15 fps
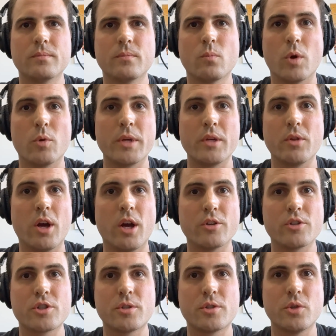when we
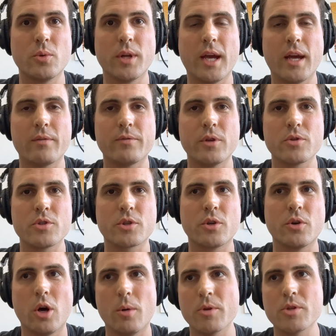launched 2.5 years
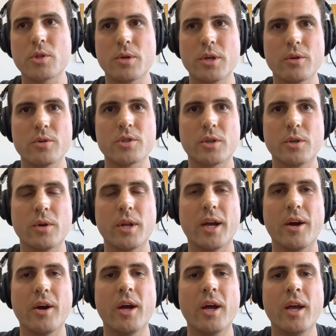ago, almost 3 years ago
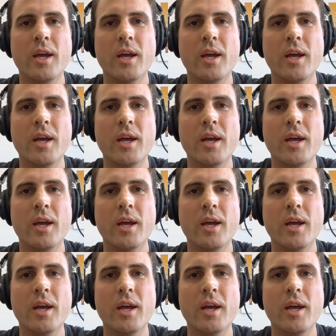now.